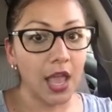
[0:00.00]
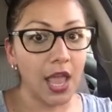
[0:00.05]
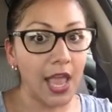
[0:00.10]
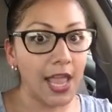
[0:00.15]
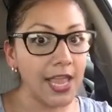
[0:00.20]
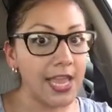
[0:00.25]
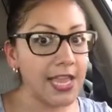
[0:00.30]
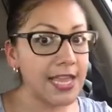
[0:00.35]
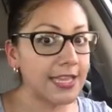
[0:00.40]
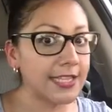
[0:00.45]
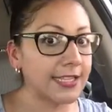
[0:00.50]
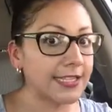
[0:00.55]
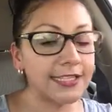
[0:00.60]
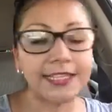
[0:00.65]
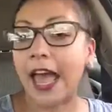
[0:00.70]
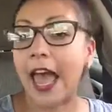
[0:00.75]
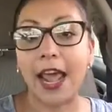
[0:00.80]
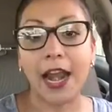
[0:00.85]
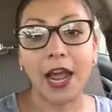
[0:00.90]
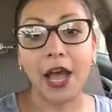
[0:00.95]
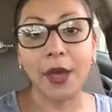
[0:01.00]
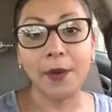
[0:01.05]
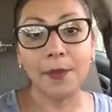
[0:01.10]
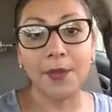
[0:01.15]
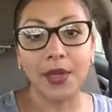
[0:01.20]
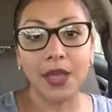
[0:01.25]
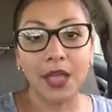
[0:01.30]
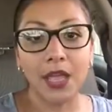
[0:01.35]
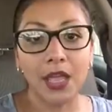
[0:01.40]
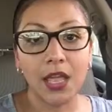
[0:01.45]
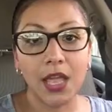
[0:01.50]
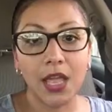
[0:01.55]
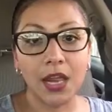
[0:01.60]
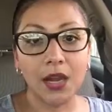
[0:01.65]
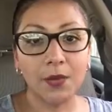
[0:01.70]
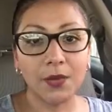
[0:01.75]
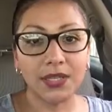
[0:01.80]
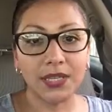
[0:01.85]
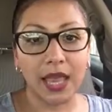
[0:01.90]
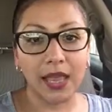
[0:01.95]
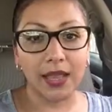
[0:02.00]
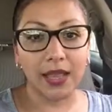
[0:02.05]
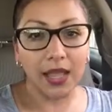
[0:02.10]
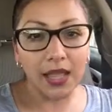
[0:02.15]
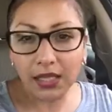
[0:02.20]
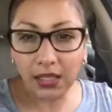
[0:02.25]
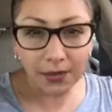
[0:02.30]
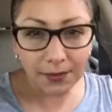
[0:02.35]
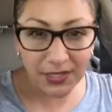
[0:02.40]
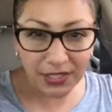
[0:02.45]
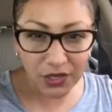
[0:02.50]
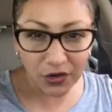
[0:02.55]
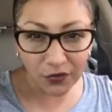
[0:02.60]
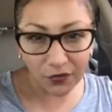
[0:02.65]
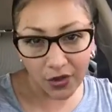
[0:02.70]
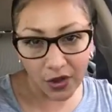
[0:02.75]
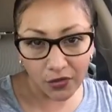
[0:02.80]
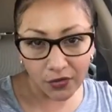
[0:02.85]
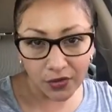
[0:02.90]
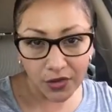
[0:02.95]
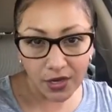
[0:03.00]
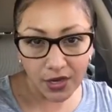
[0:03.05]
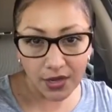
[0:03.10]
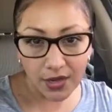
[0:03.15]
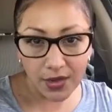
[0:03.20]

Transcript: and he sat up, and he was like, let me see your phone.